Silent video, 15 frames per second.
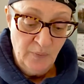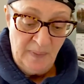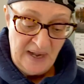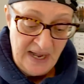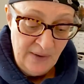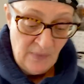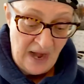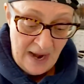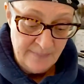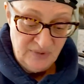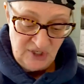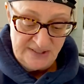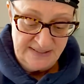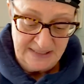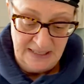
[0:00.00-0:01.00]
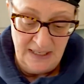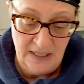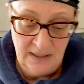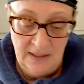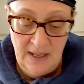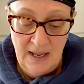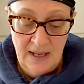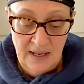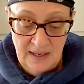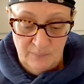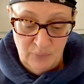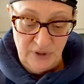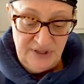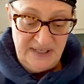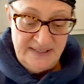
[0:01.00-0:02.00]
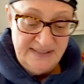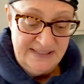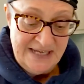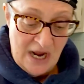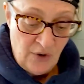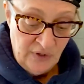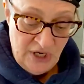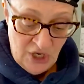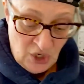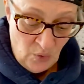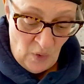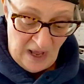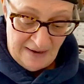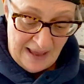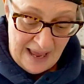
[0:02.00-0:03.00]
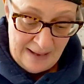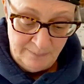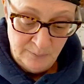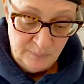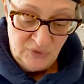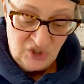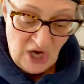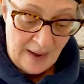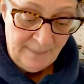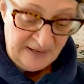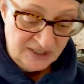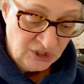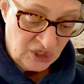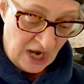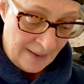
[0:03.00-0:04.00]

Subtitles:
But anyway, I'm just gonna put these down here while I'm chopping